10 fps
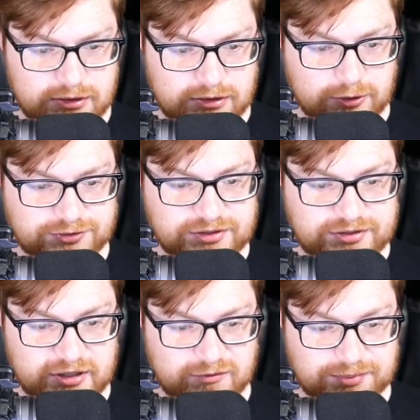No,
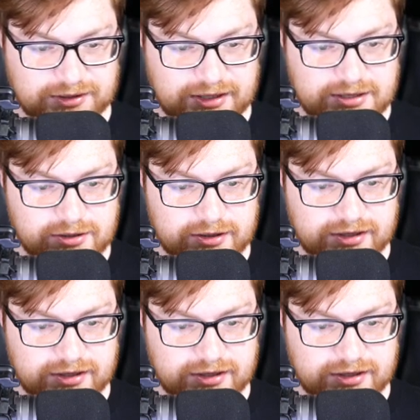CTF player at